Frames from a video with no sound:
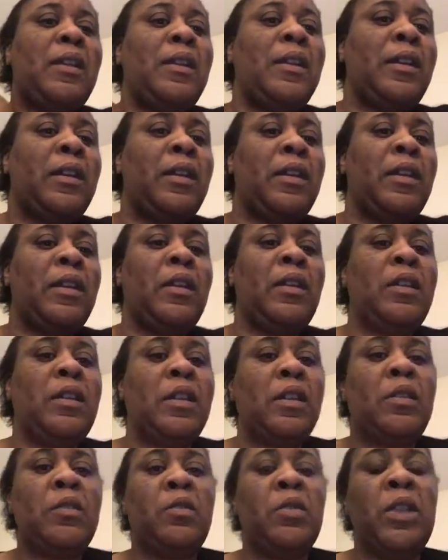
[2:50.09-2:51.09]
Like,
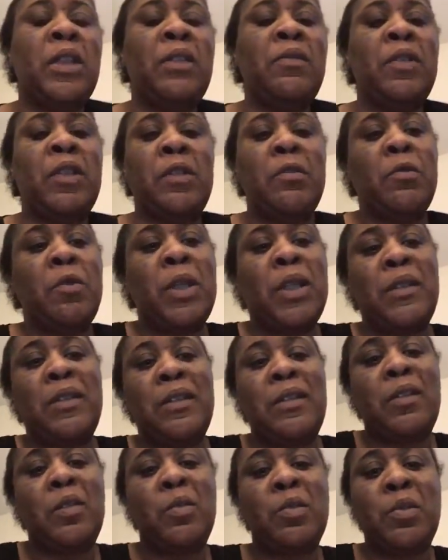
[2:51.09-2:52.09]
even when my
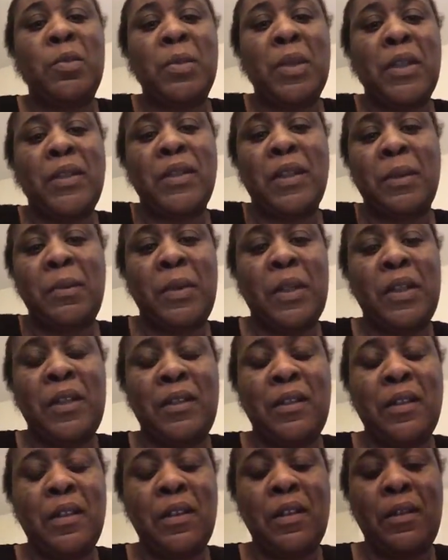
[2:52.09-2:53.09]
sister was messing up at
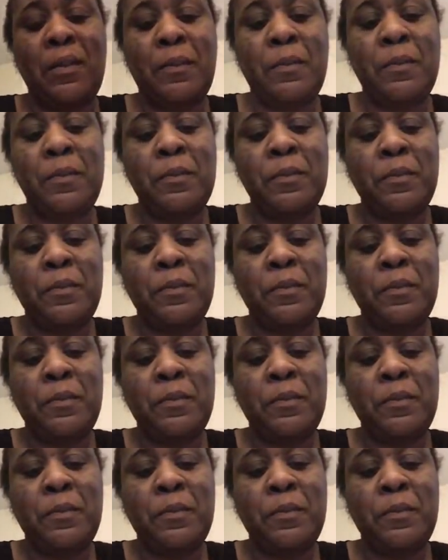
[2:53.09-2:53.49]
that time,